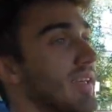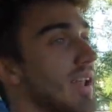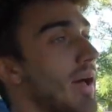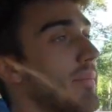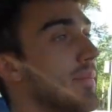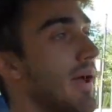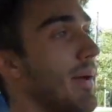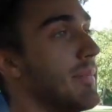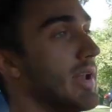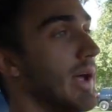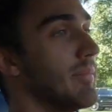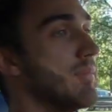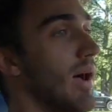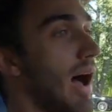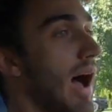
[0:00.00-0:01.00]
And
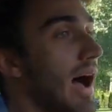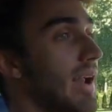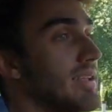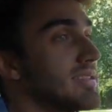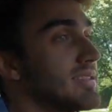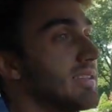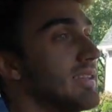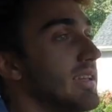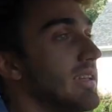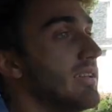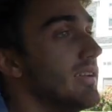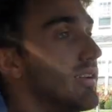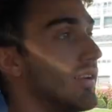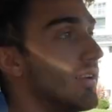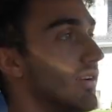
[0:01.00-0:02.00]
I'm
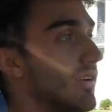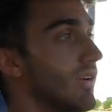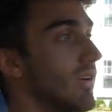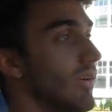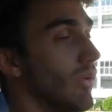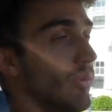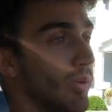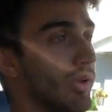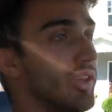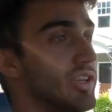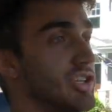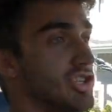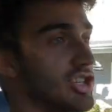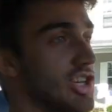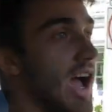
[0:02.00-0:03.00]
honestly
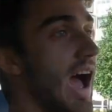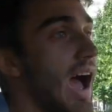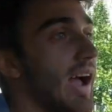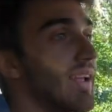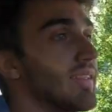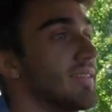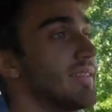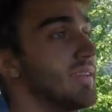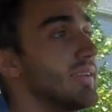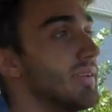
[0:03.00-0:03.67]
really shocked